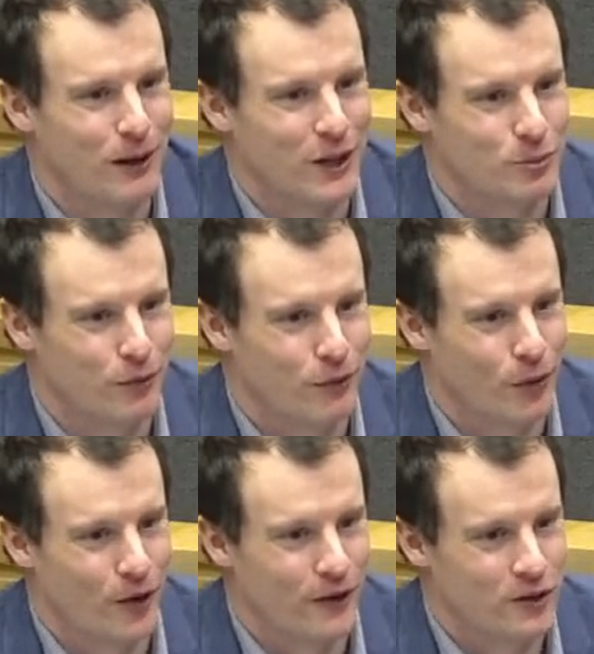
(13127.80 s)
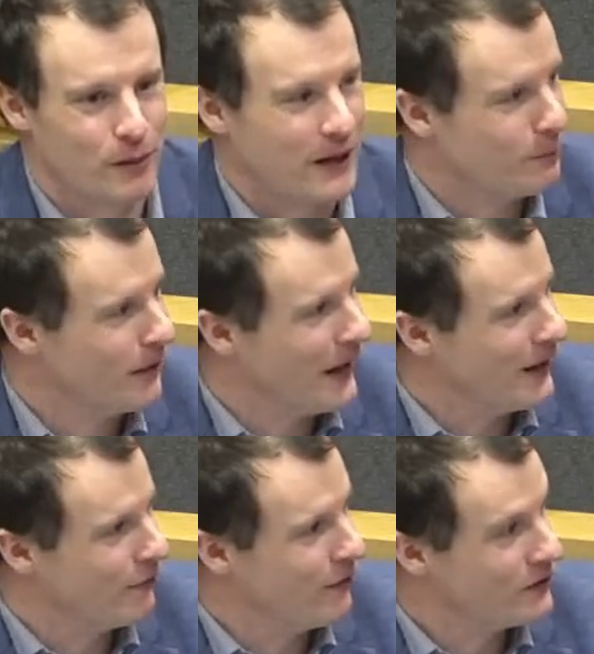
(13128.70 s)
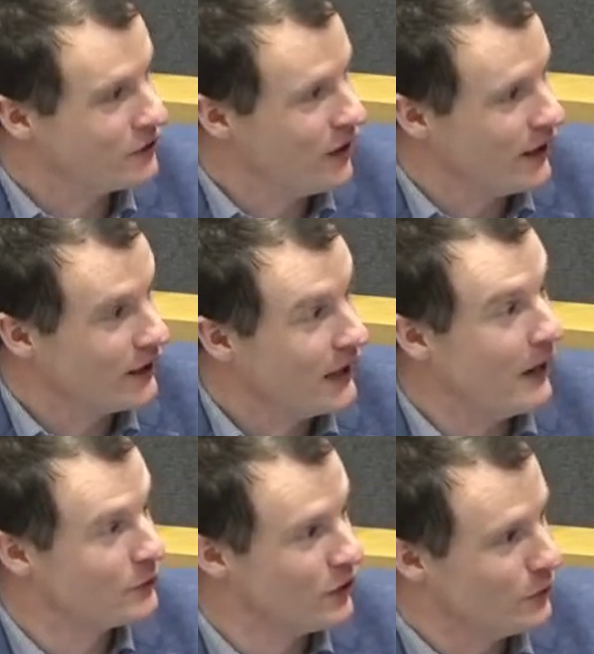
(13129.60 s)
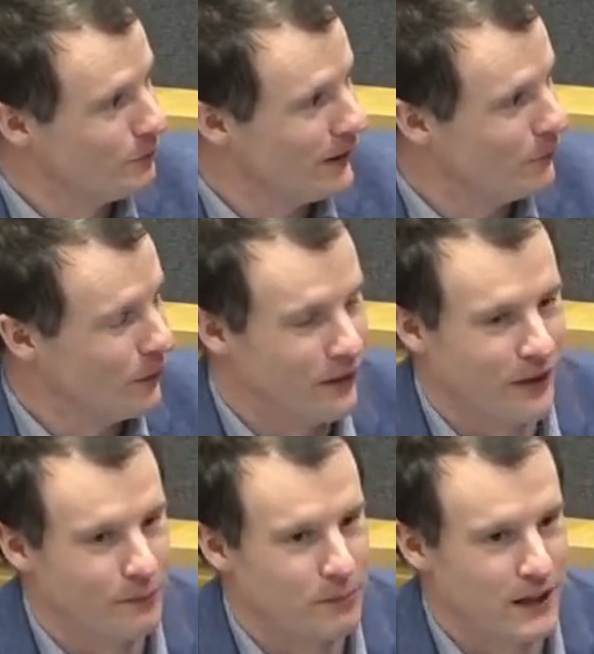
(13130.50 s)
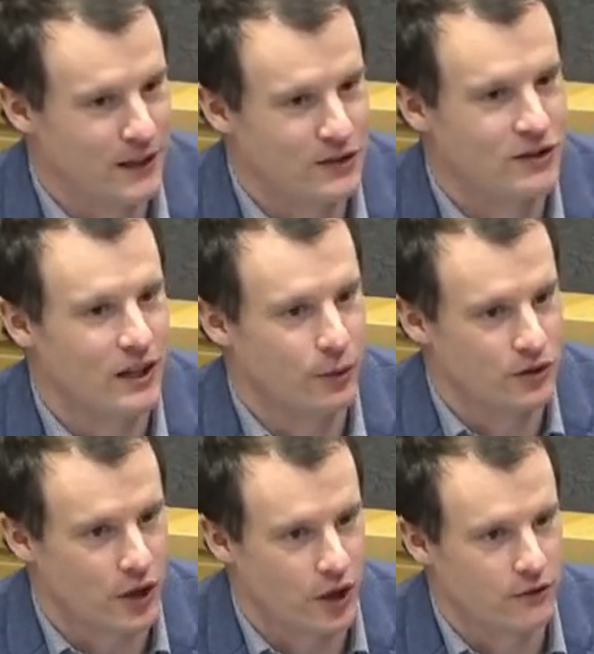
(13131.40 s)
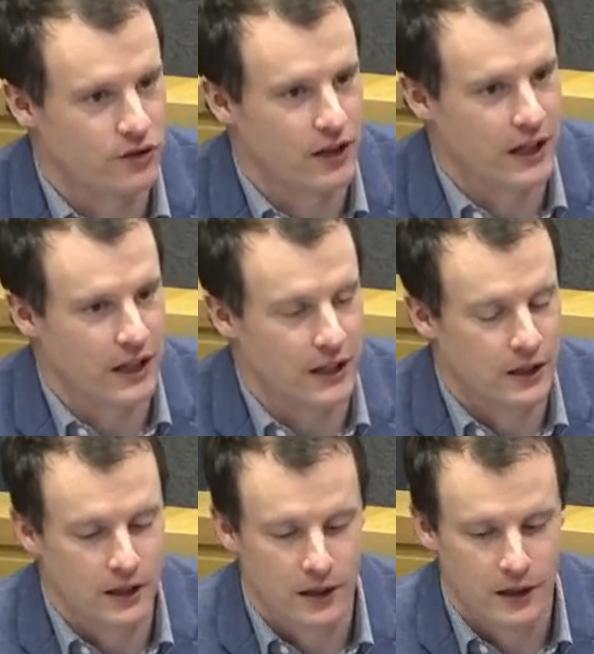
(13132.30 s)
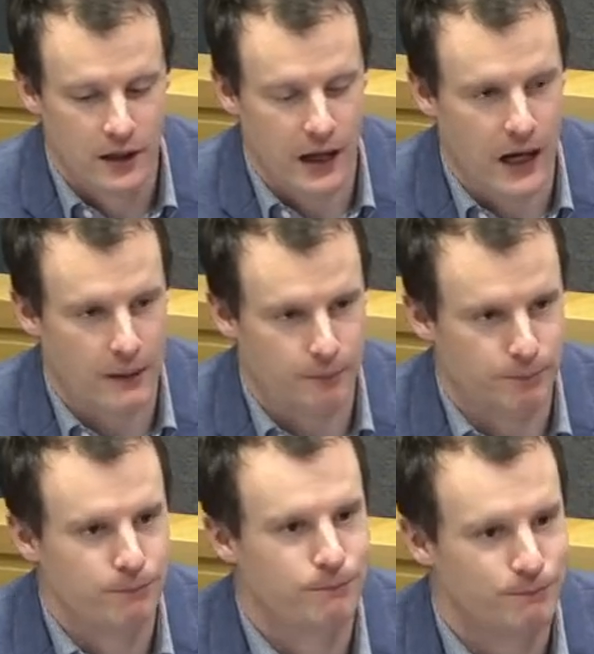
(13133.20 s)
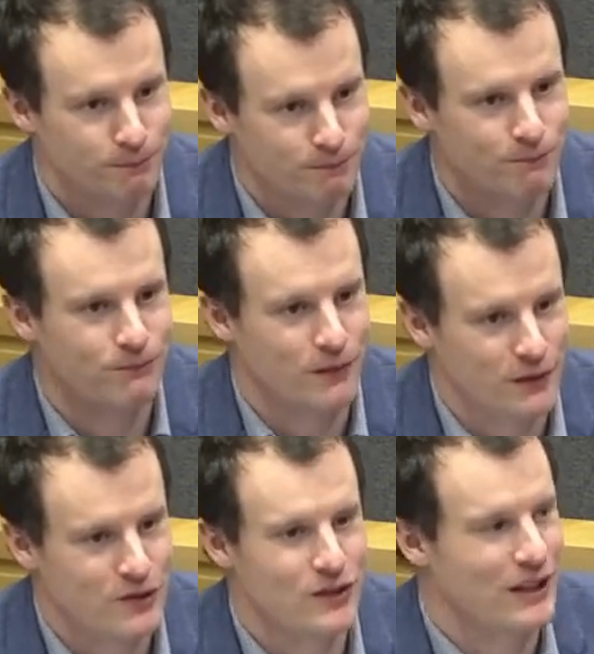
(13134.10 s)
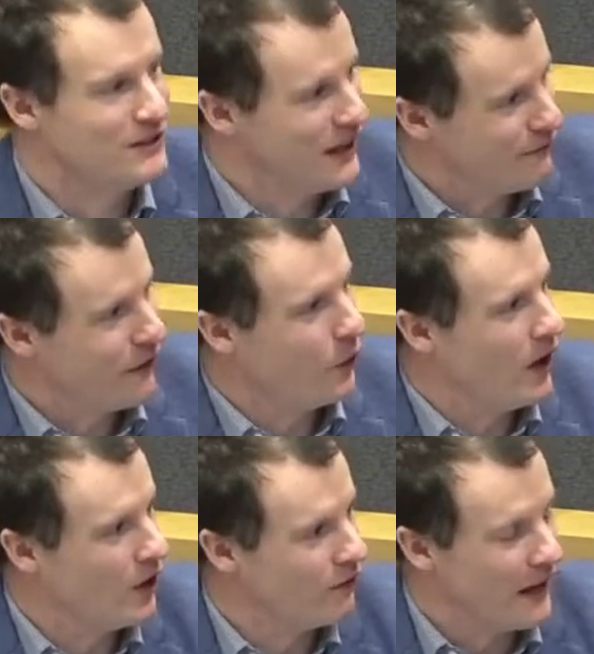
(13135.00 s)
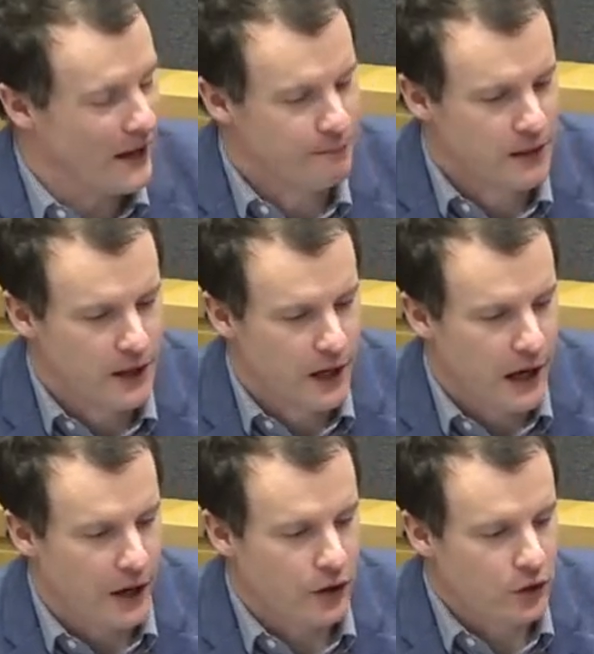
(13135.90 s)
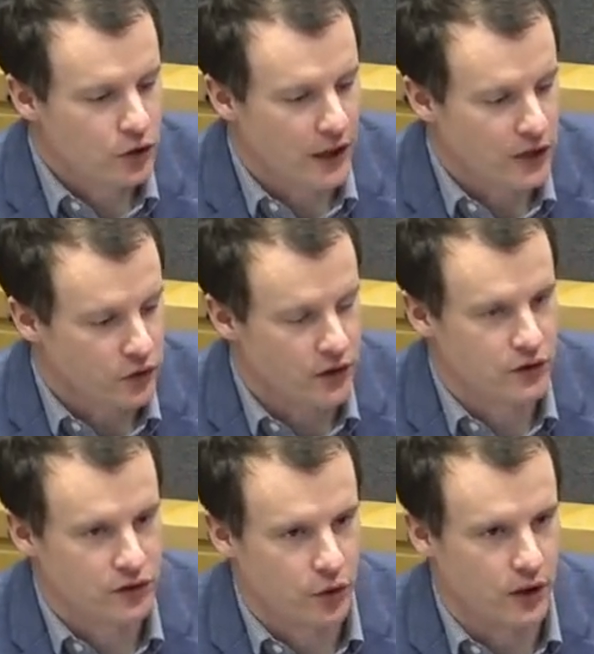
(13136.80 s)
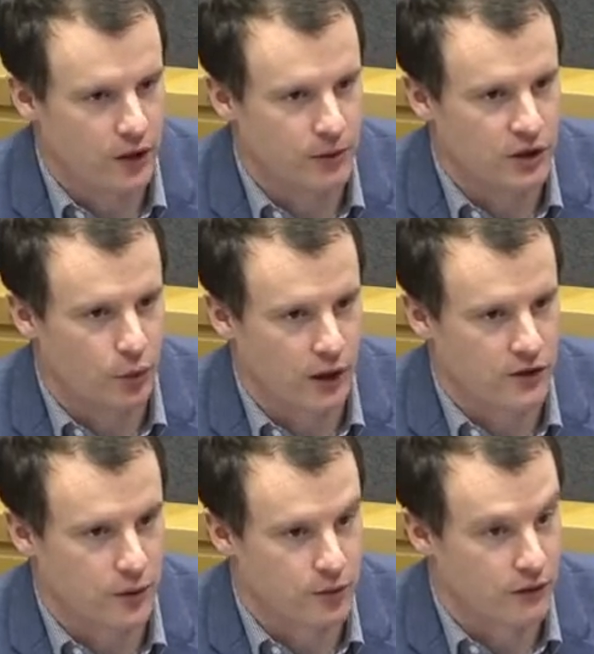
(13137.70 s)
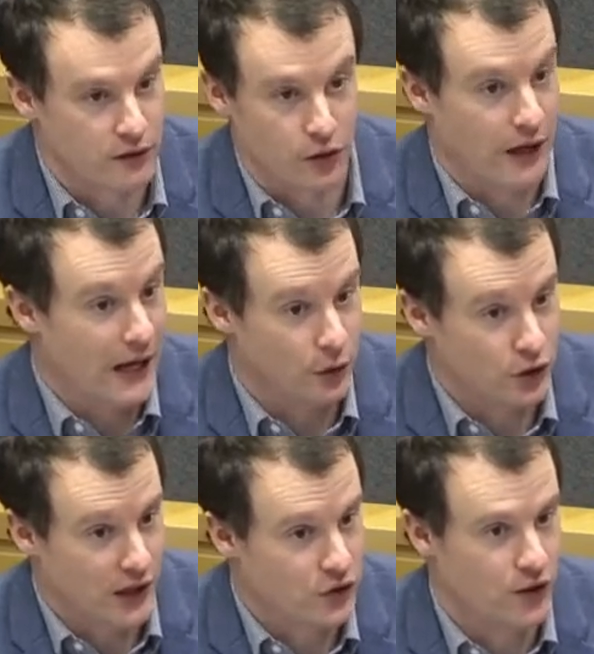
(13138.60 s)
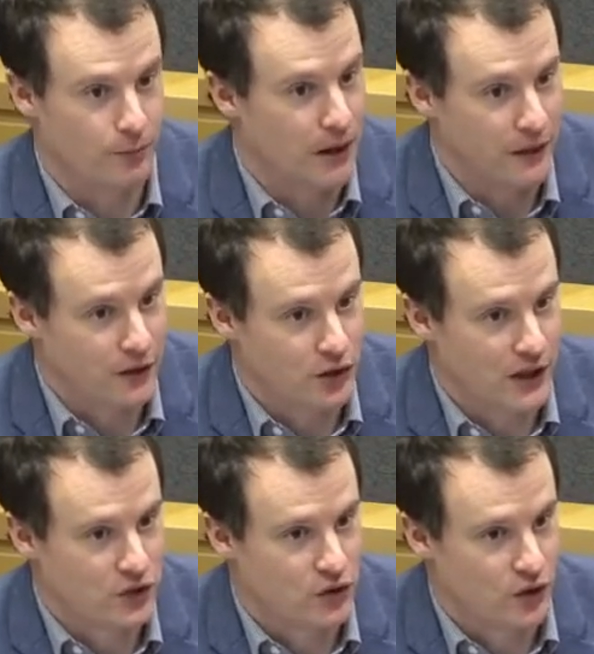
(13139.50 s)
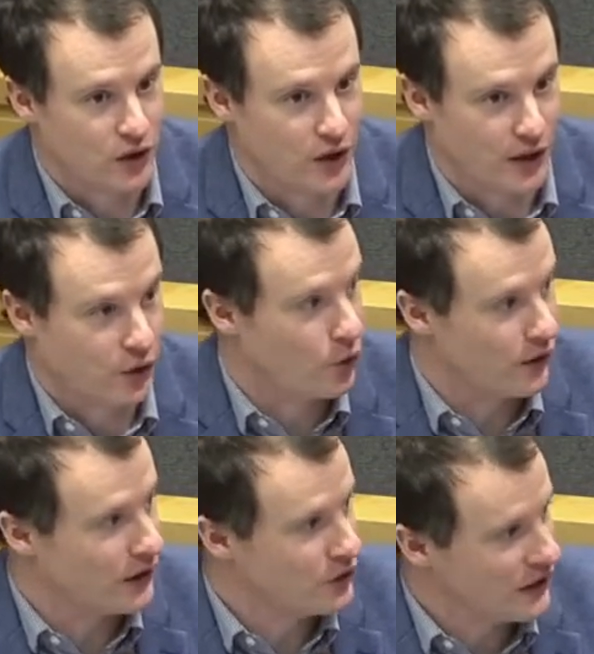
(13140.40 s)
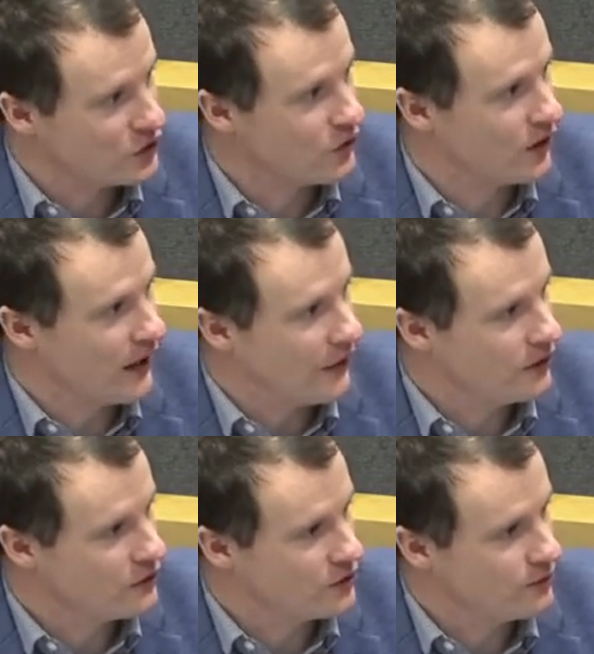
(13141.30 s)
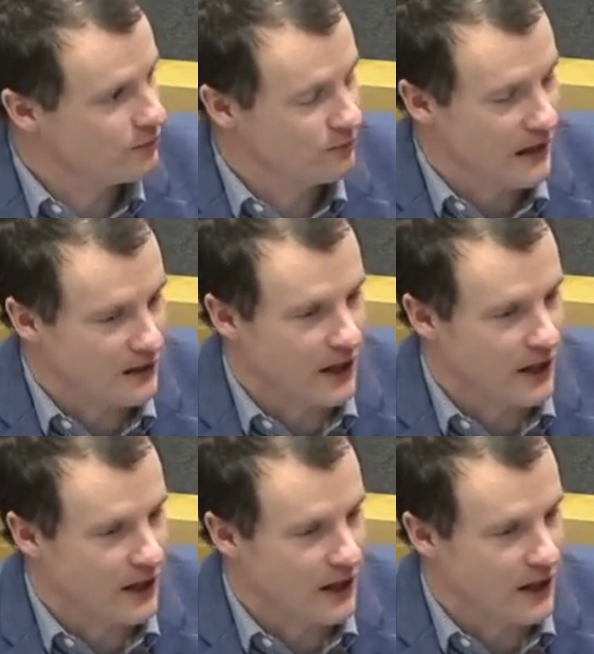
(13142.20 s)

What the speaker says: being responsible for the spending plan of this, not council, but with it being city reserve, city, the city CFO, all of that. How do transfers to a commission work in terms of, is there an annual transfer, a monthly transfer, a quarterly transfer? How does